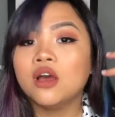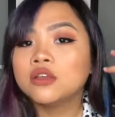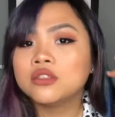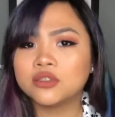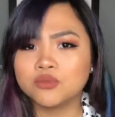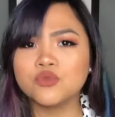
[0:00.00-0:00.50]

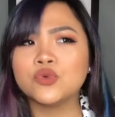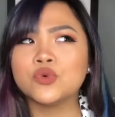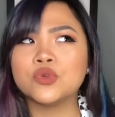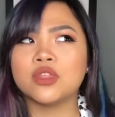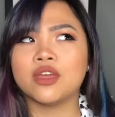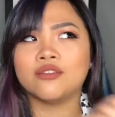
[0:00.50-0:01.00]

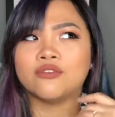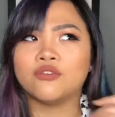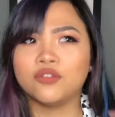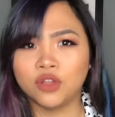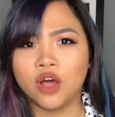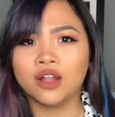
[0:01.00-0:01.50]
smooth and
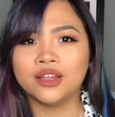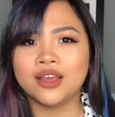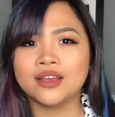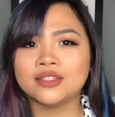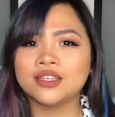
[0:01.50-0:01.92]
flawless.